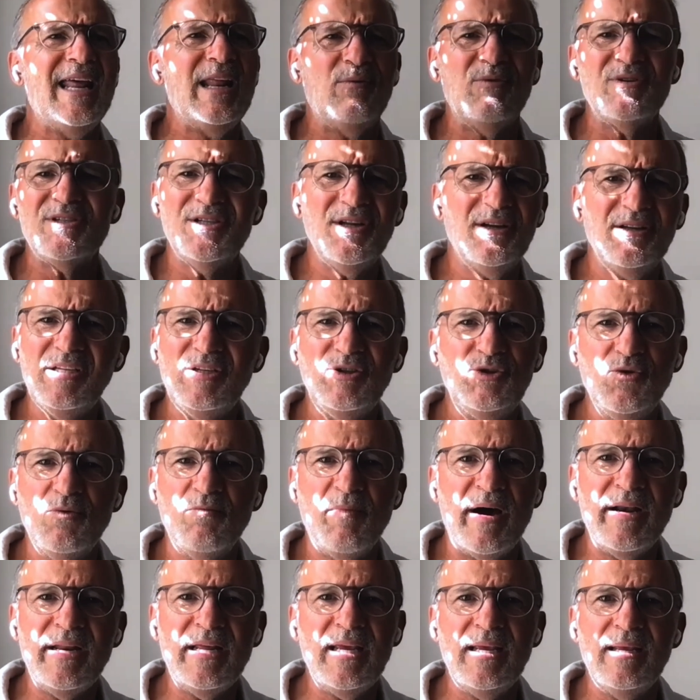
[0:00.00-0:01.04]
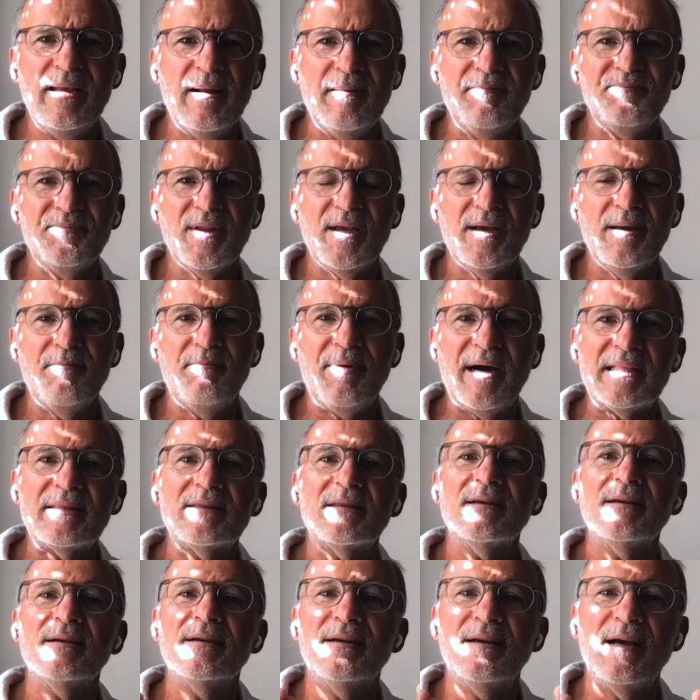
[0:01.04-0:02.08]
and I was not into money. The difference.
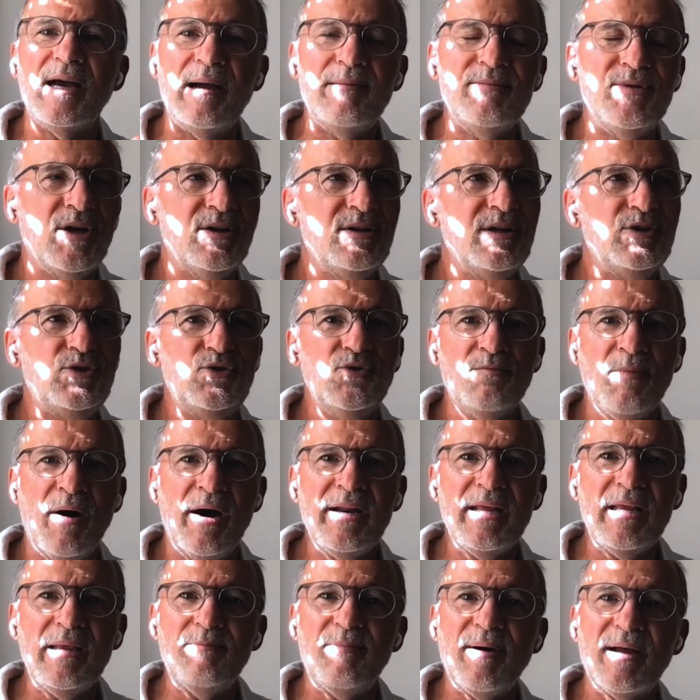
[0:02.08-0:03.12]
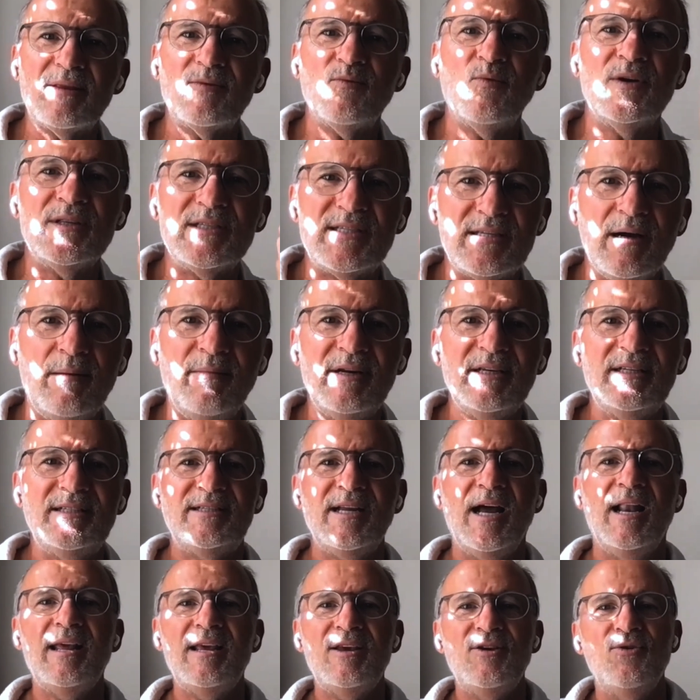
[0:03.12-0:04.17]
But I'm not into money. But when somebody's
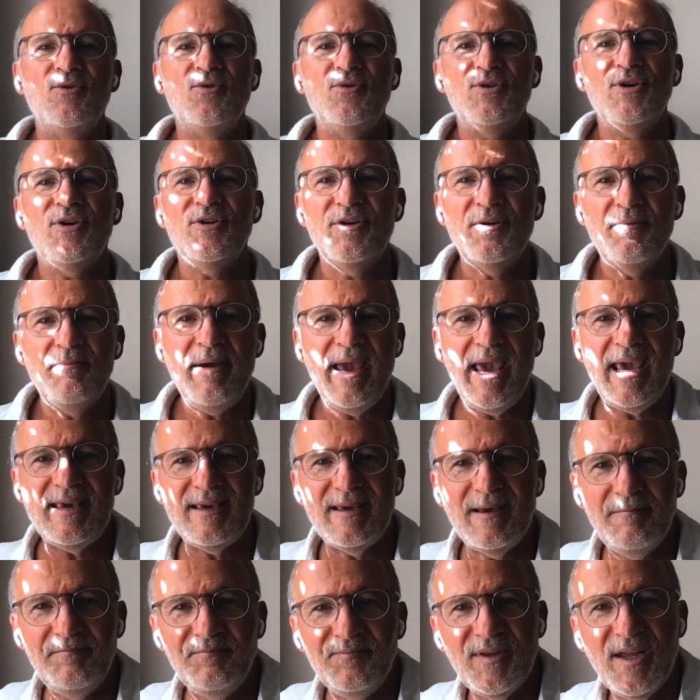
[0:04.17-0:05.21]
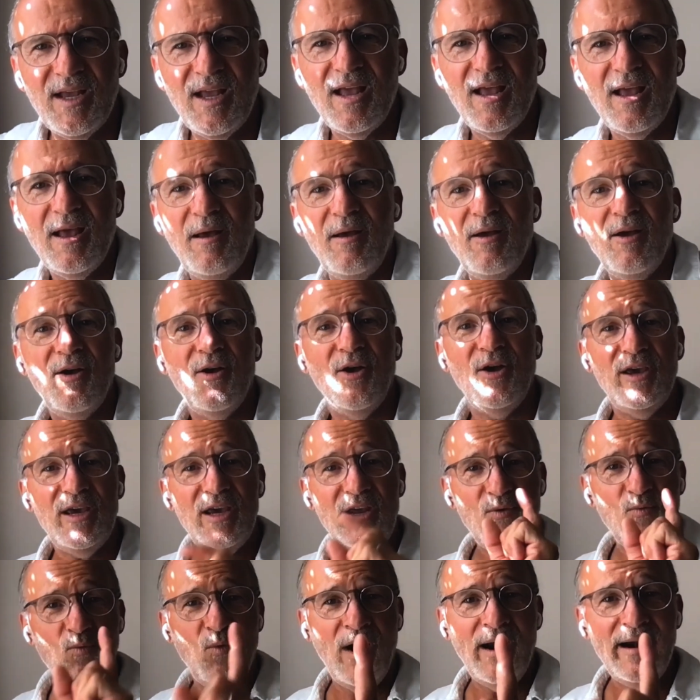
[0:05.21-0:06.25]
telling you you're going to make
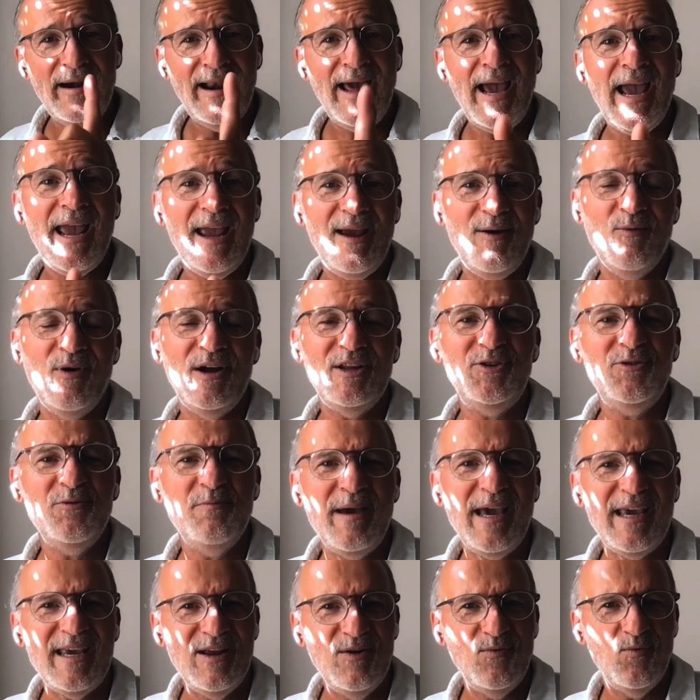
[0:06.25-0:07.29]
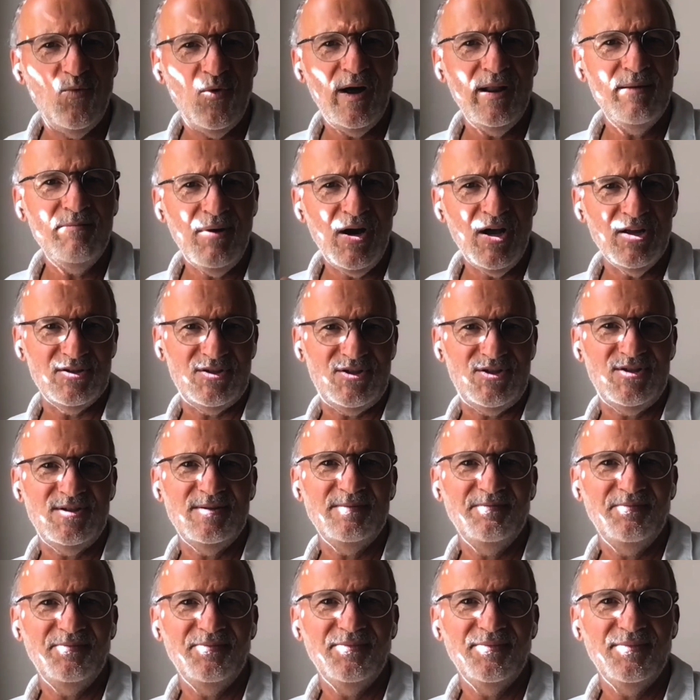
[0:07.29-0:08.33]
in one day what you make in one
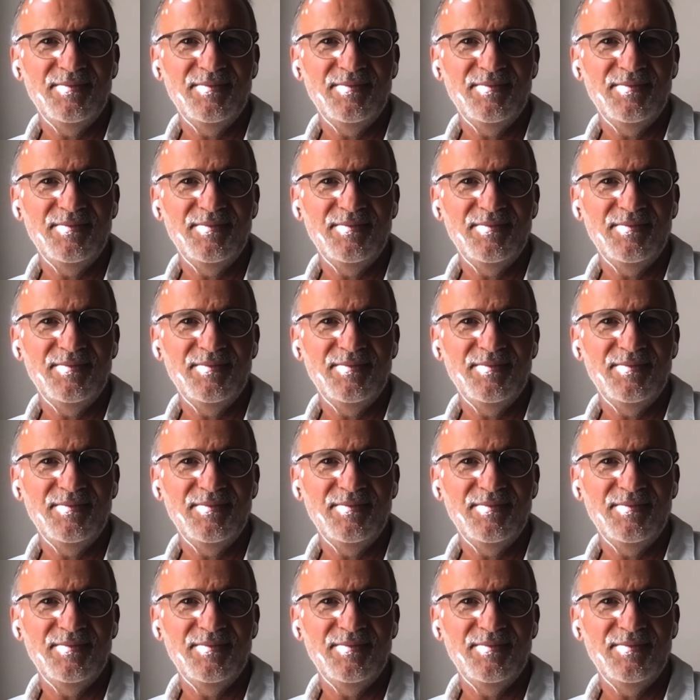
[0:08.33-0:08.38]
month,